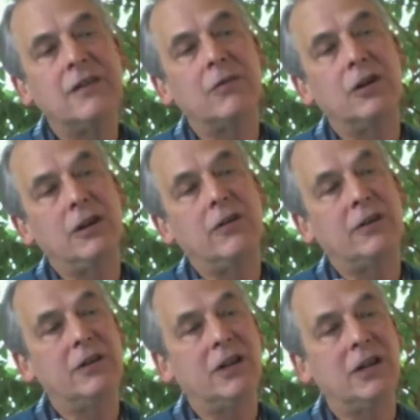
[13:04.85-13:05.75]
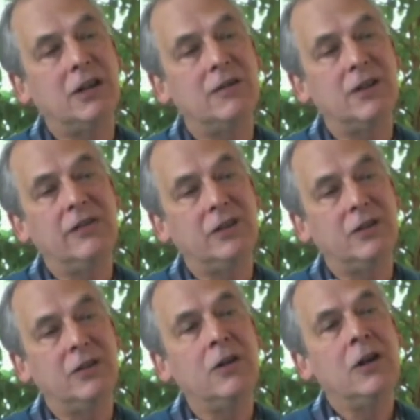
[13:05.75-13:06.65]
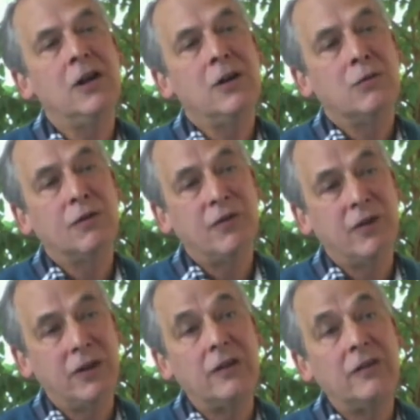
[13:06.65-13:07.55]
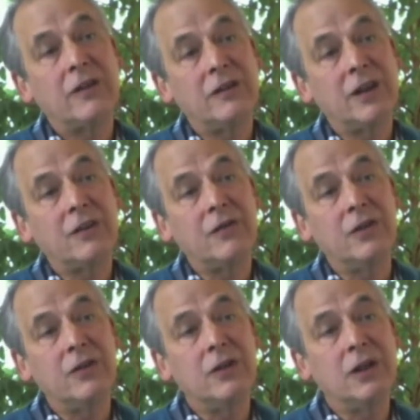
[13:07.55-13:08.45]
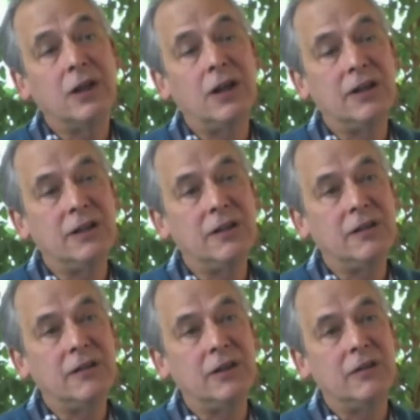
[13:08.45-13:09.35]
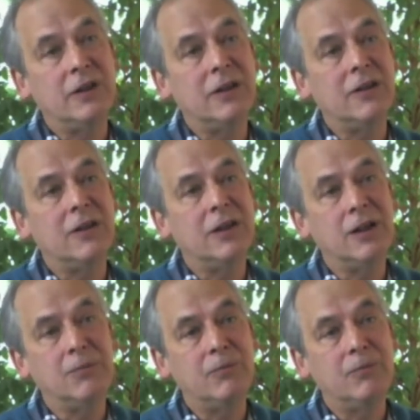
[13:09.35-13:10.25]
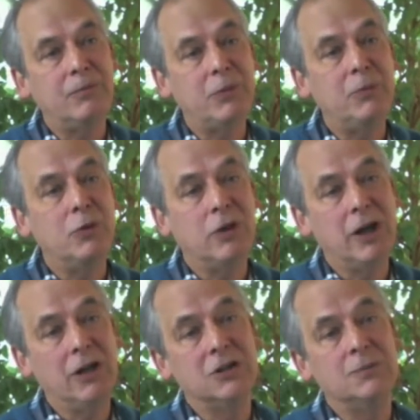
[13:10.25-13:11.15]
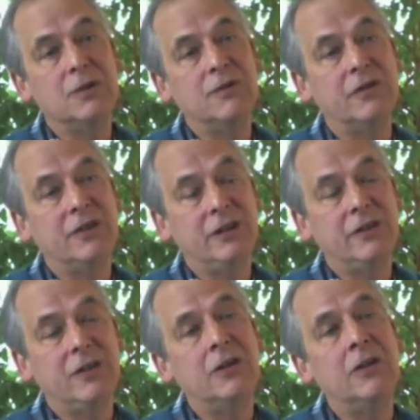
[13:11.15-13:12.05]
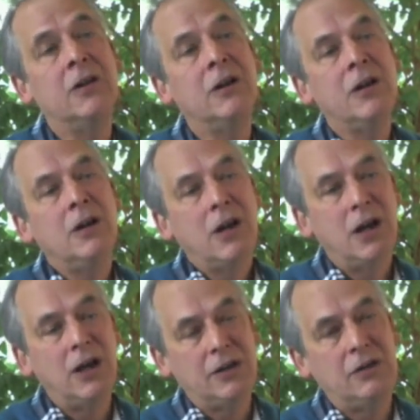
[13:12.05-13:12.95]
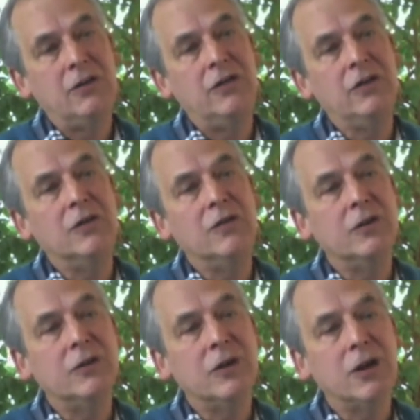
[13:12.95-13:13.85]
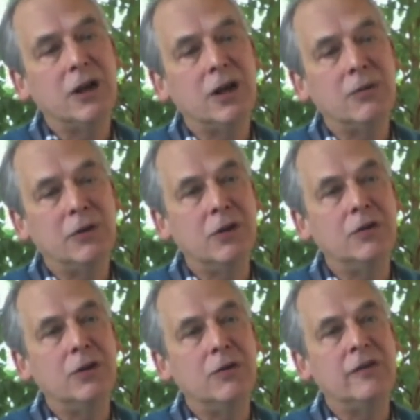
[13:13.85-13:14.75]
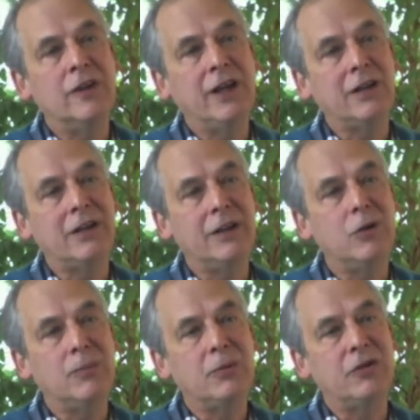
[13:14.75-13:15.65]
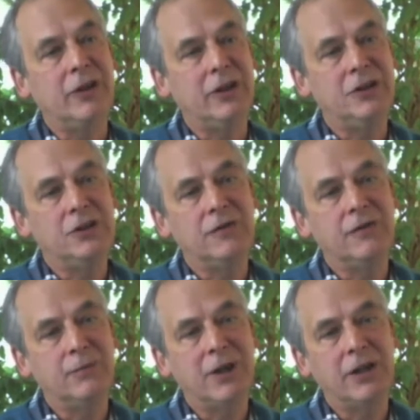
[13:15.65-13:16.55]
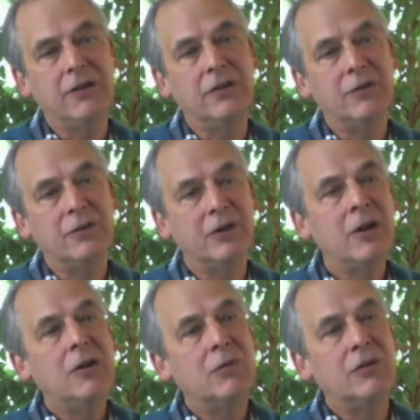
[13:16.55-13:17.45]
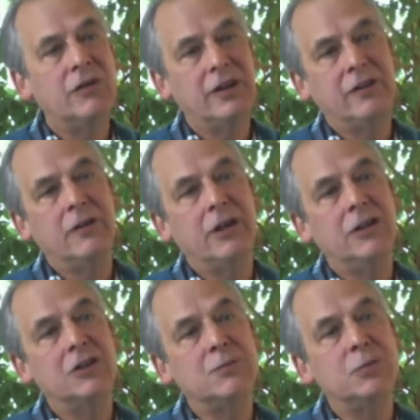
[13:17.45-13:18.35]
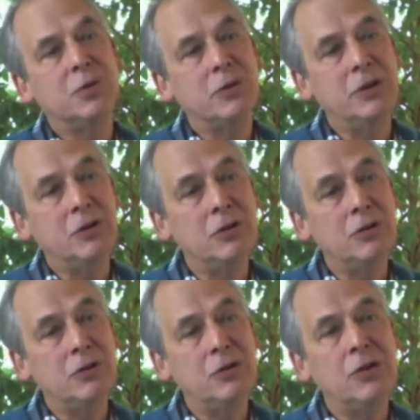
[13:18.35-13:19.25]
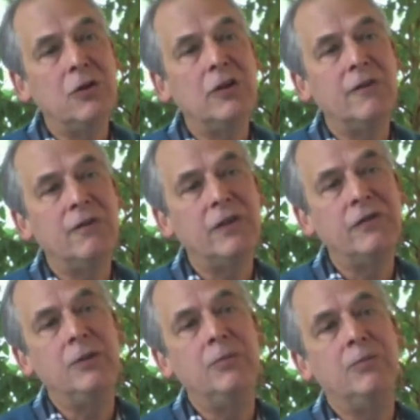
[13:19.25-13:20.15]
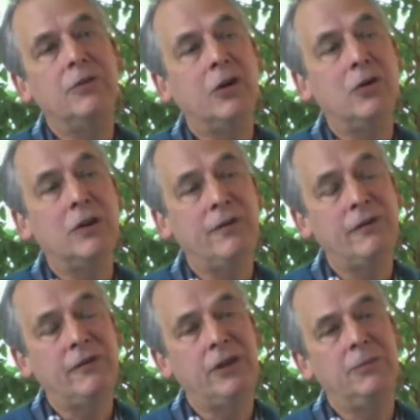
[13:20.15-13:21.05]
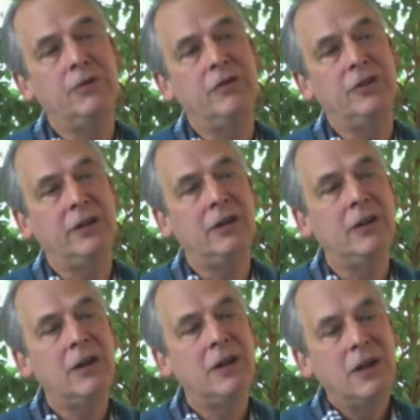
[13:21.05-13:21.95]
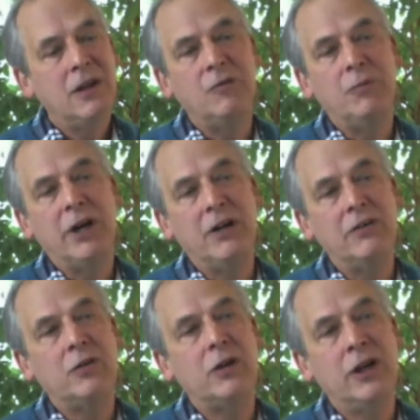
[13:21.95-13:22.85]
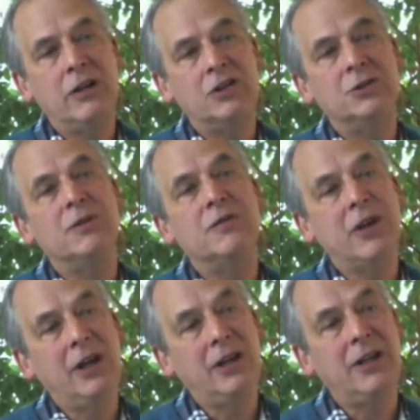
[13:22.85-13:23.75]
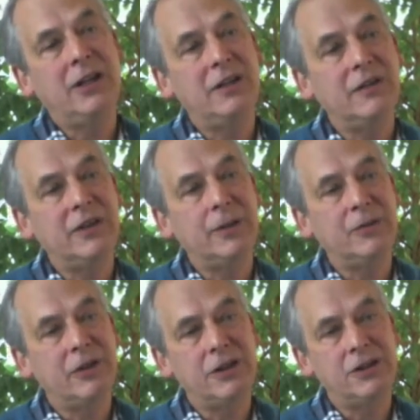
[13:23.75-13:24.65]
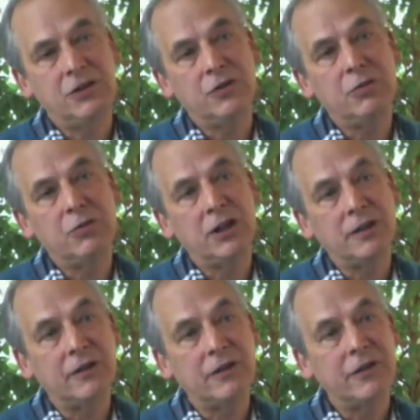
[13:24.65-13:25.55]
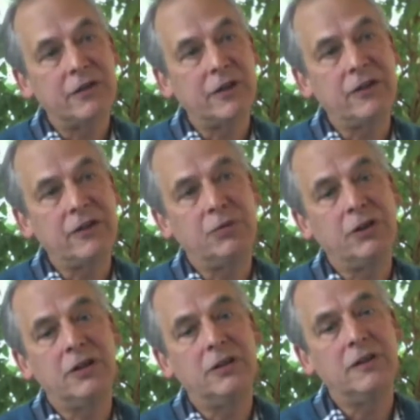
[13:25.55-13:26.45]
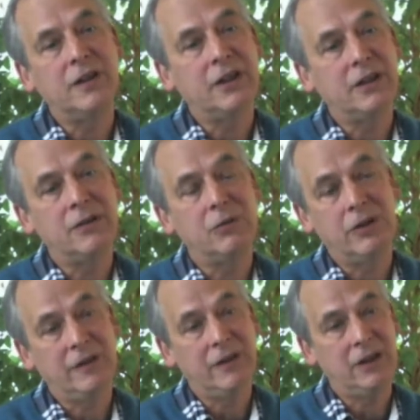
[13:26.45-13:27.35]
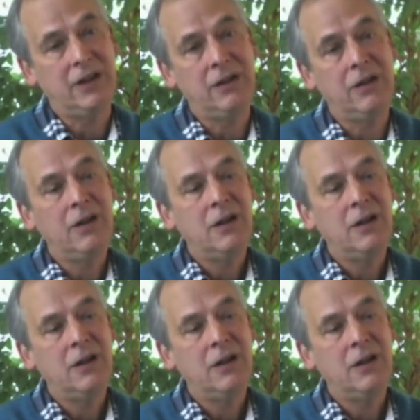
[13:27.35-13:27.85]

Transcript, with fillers: that were on healthcare.gov last year were fairly successful uh, in steering uh, people who are eligible for CSR uh, to silver. Uh, we don't know exactly what percentage of buyers were CSR eligible, but we knew, do know that 15 per, only 15% of buyers who were eligible for any kind of subsidy chose bronze. So that's a pretty good sign. Whereas, again,